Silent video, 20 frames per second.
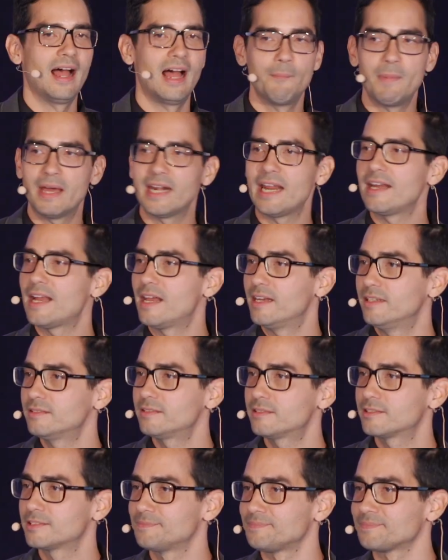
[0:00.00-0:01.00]
I'm an
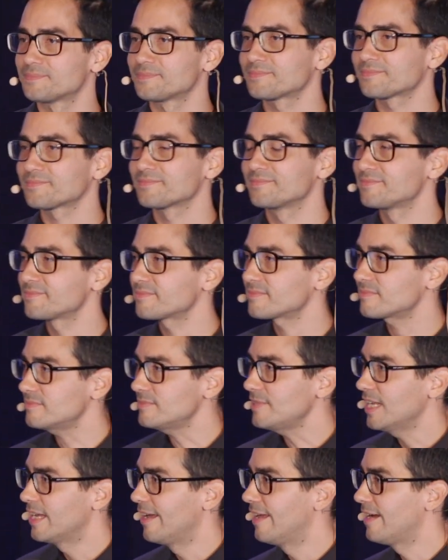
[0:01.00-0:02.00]
analyst,
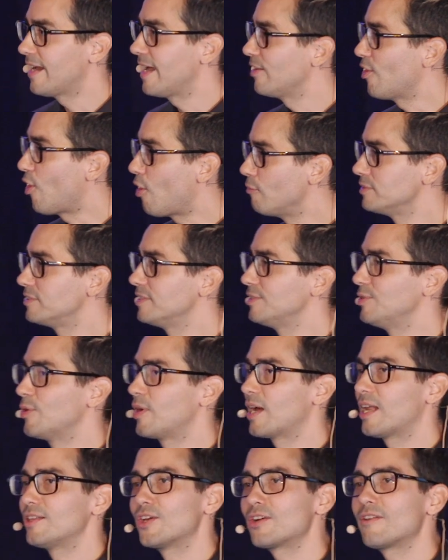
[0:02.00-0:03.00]
and I obviously
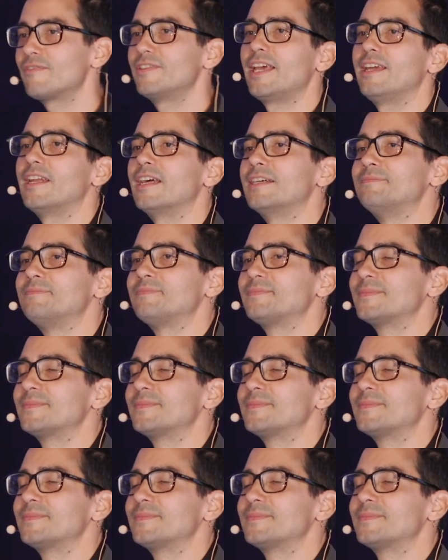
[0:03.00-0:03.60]
look at a lot of data.